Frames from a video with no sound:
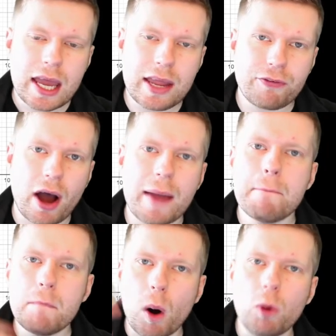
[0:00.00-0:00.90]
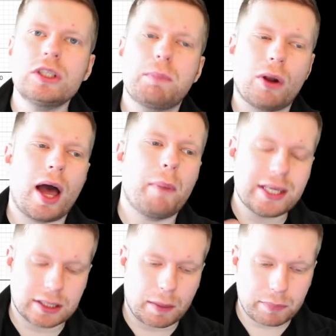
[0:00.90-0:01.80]
if I multiply
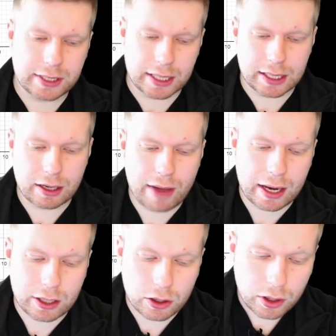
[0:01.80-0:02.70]
by some particular value.